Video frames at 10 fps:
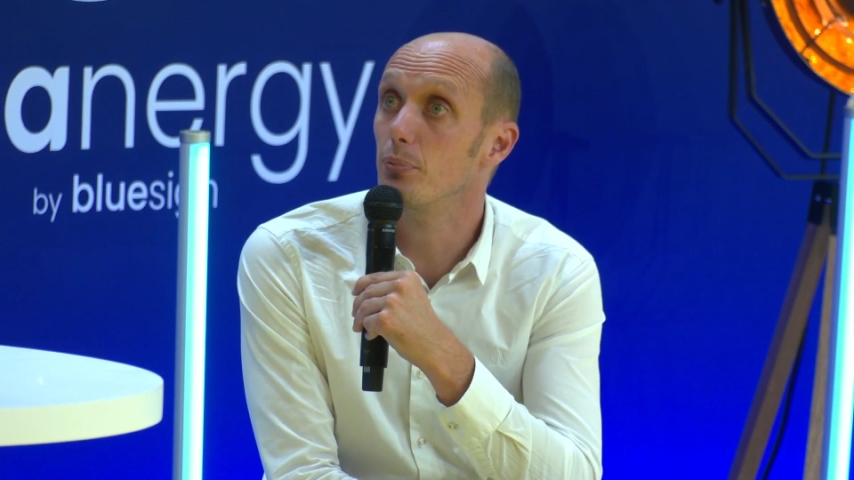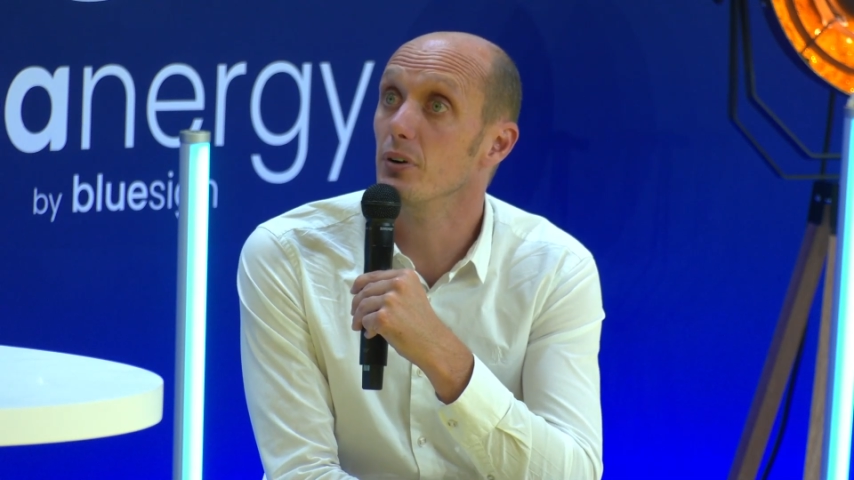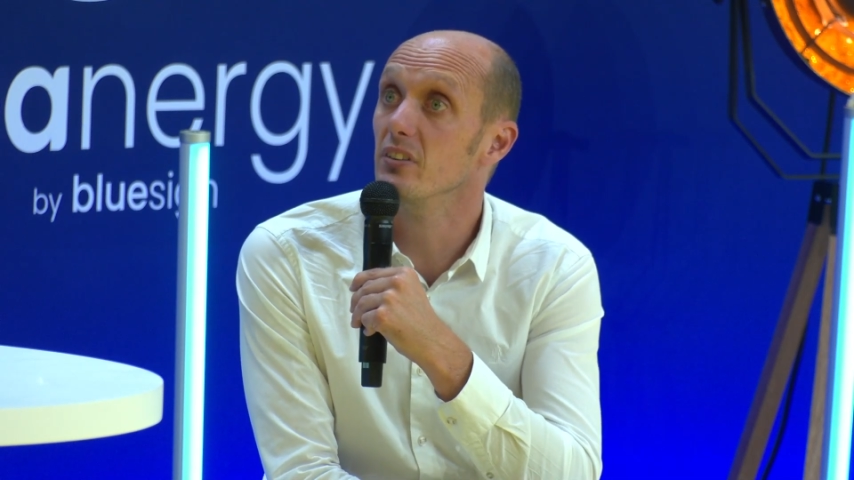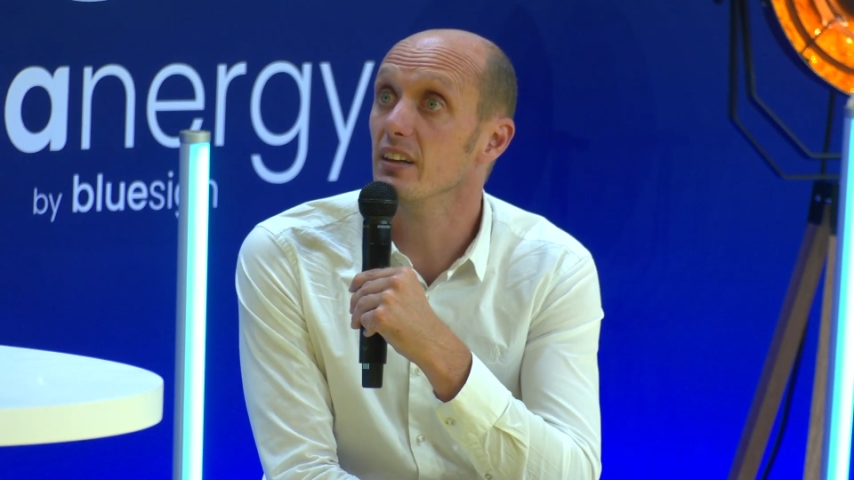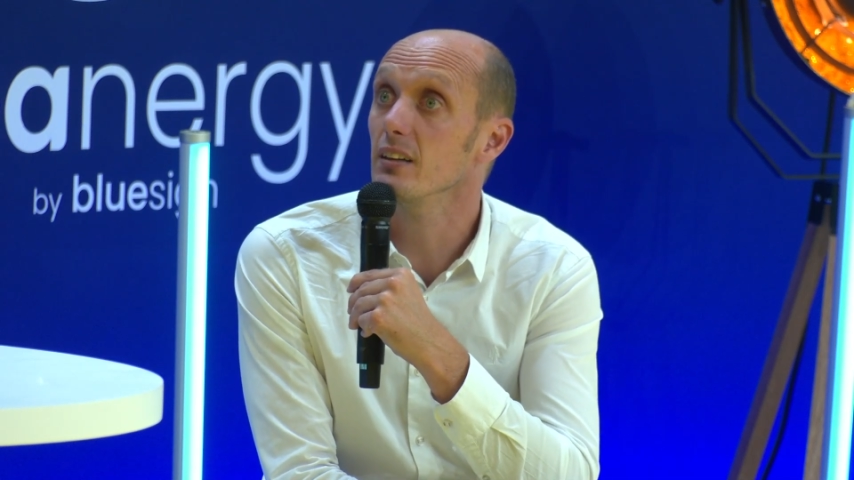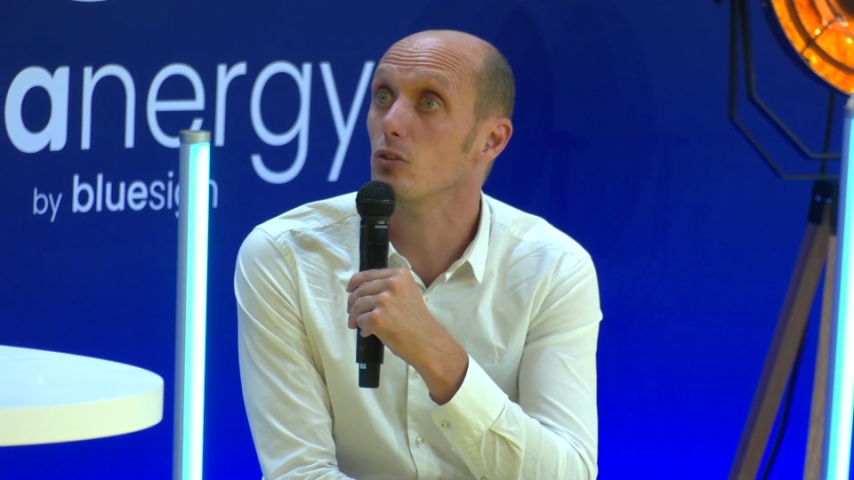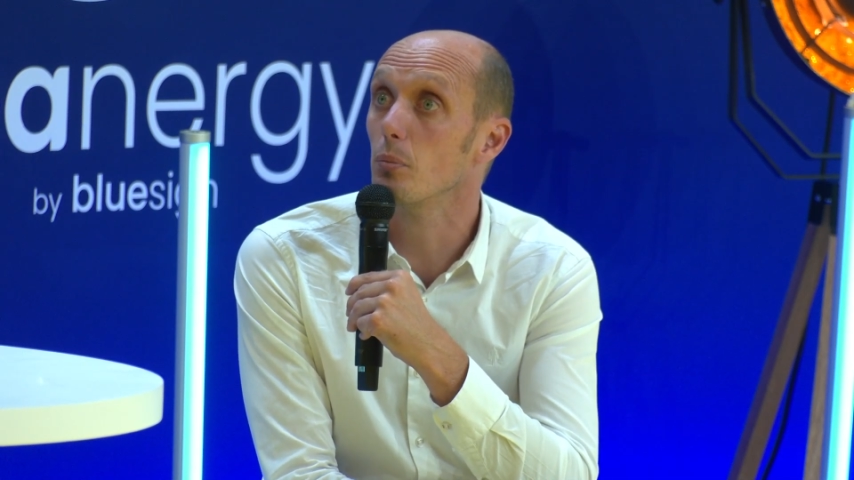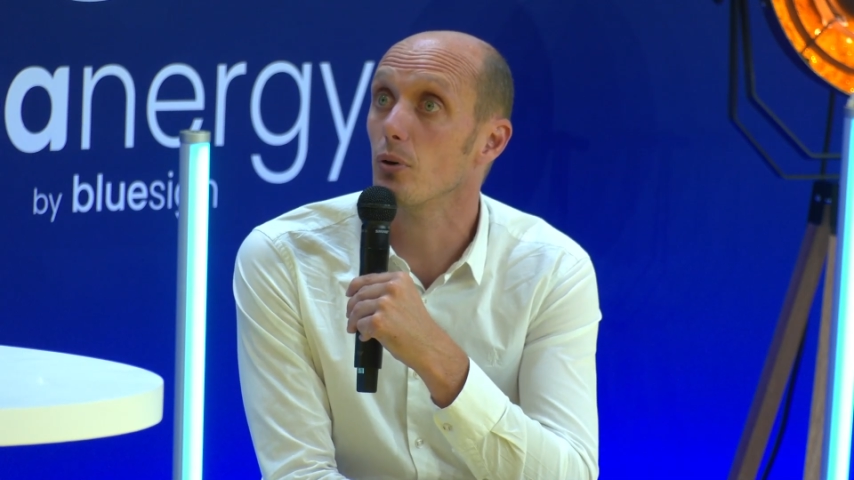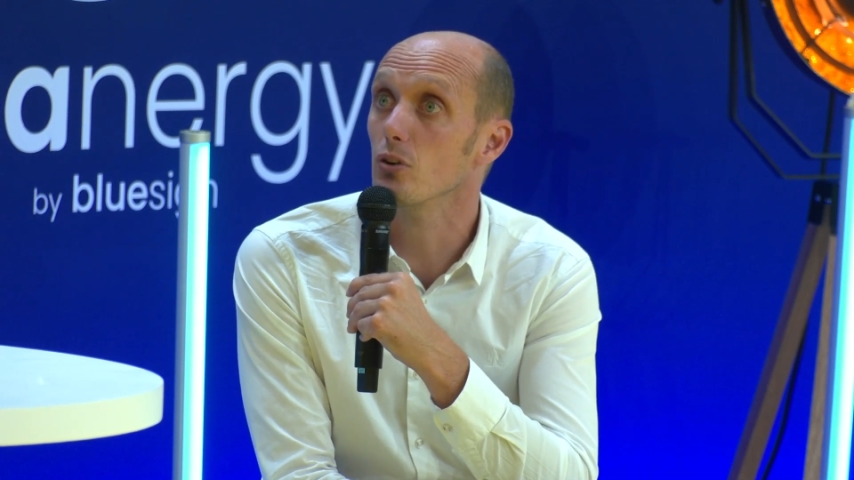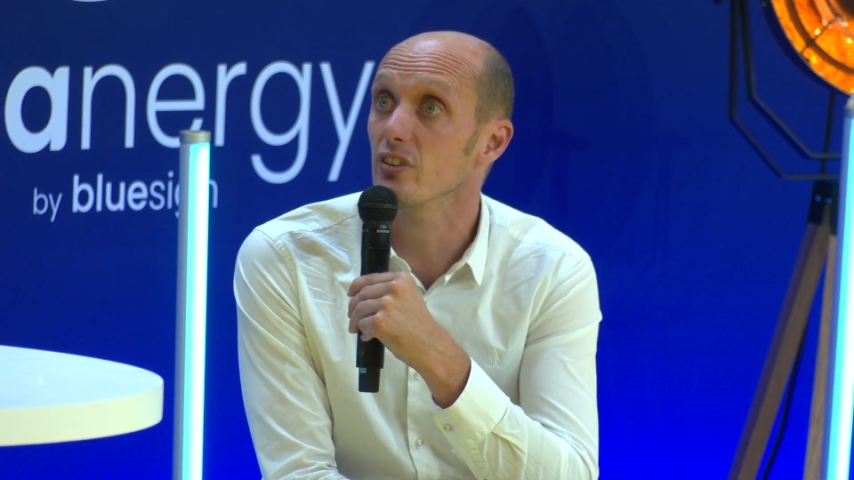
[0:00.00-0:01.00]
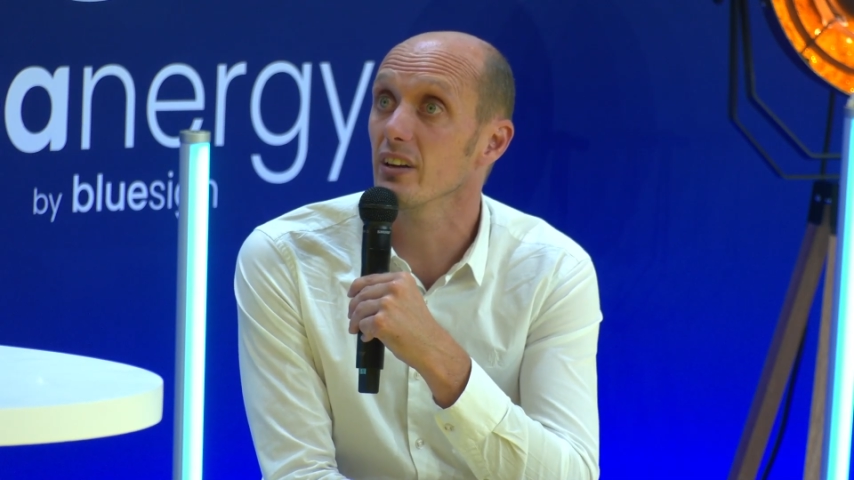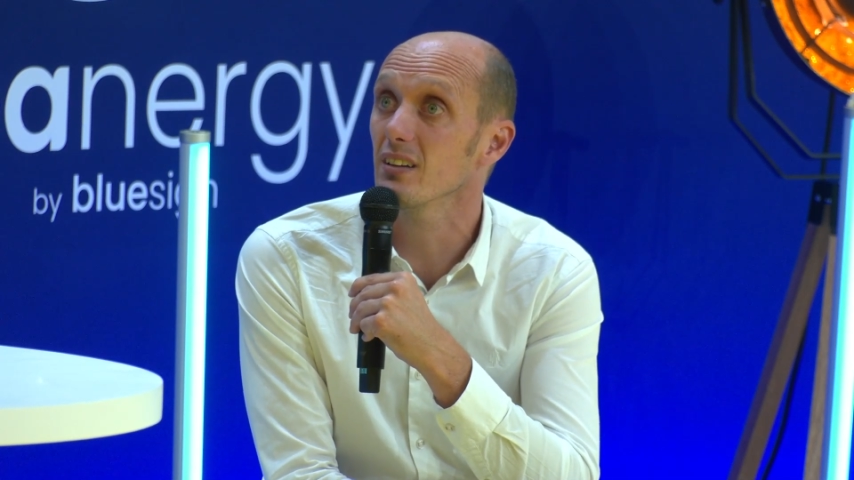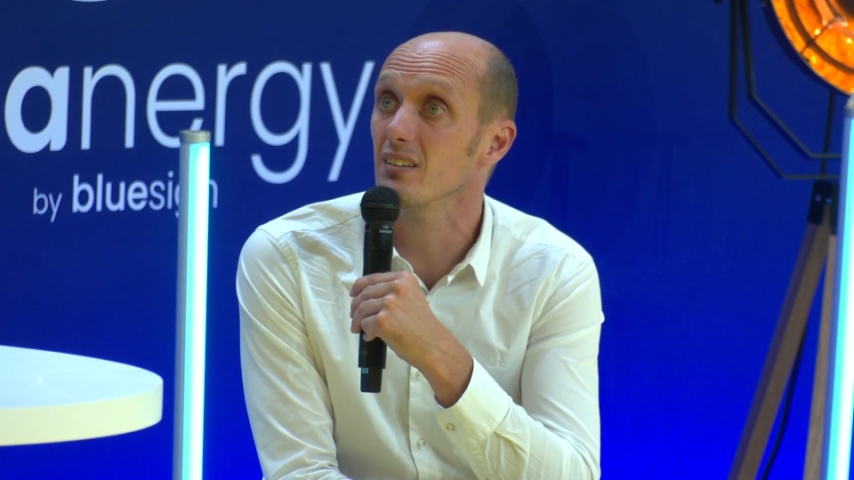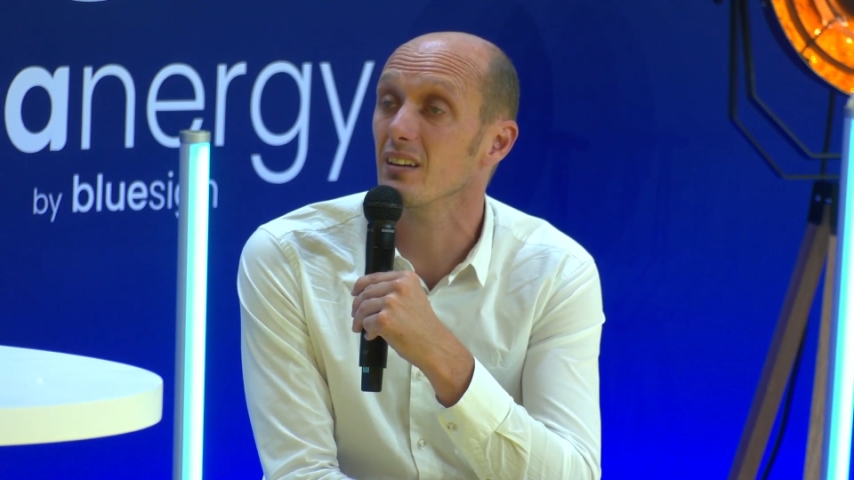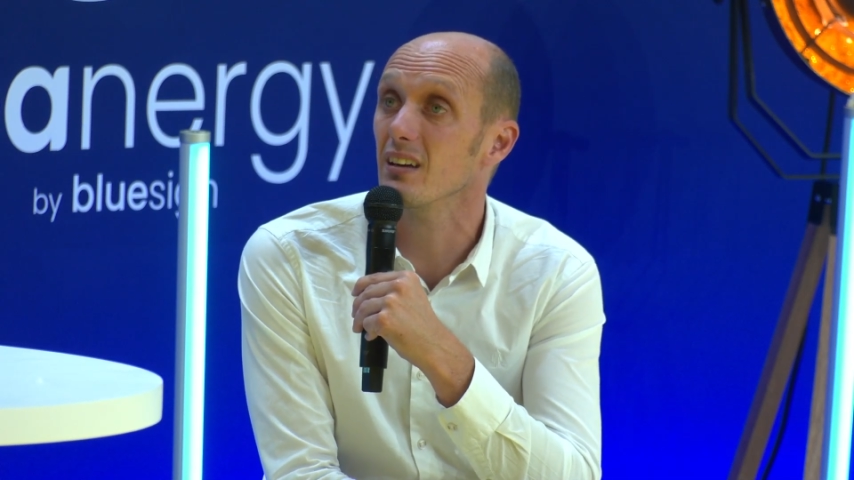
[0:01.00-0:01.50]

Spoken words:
present a project